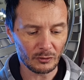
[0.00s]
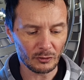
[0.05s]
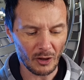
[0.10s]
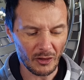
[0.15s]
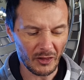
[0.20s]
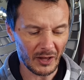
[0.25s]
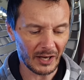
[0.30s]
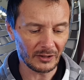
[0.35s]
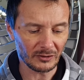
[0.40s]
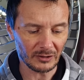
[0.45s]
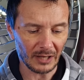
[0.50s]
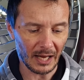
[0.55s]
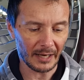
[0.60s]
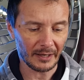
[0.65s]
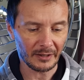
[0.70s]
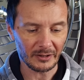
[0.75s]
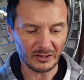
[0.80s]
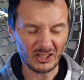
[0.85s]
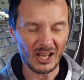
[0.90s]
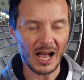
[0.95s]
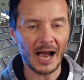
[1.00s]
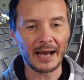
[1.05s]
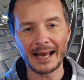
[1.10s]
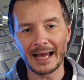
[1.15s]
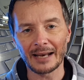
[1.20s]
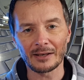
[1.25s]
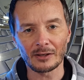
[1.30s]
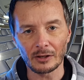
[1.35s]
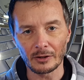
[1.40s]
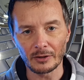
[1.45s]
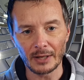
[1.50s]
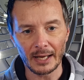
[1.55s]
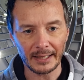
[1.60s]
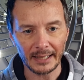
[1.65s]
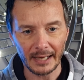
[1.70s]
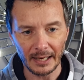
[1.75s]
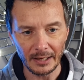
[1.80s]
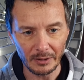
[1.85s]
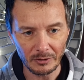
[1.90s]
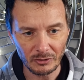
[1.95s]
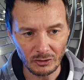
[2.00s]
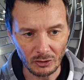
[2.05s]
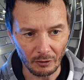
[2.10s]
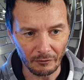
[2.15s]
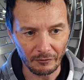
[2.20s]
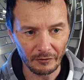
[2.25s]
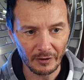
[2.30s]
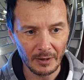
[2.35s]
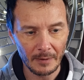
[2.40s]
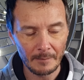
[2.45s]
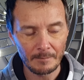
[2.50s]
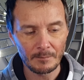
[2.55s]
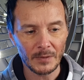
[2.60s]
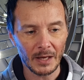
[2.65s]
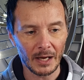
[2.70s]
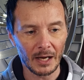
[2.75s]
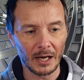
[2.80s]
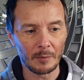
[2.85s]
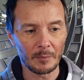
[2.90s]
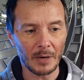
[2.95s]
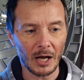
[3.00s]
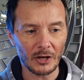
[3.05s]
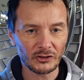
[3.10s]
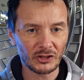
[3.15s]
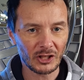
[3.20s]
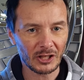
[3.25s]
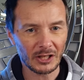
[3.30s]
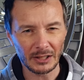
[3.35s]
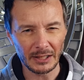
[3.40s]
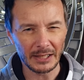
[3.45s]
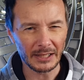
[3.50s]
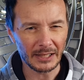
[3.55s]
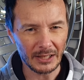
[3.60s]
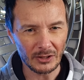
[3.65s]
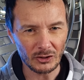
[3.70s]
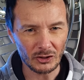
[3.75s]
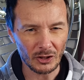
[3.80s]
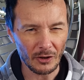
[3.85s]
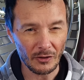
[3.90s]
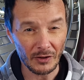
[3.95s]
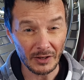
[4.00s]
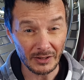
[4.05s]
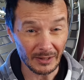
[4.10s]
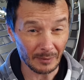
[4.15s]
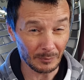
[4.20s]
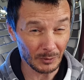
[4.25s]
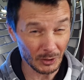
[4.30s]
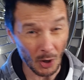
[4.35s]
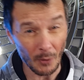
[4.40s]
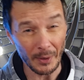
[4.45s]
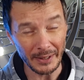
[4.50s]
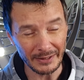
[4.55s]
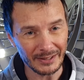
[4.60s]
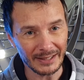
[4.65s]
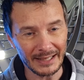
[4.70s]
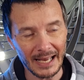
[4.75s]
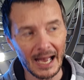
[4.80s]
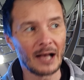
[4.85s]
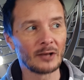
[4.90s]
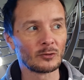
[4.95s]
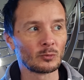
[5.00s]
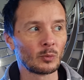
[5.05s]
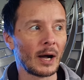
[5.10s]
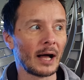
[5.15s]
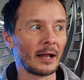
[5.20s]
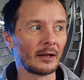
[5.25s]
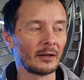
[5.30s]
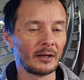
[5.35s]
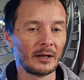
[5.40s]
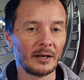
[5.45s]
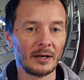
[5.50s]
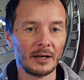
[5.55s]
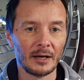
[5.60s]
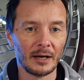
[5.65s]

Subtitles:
other things like a side handle and that kind of stuff, I'll stick a link into the things I'm going to get as well,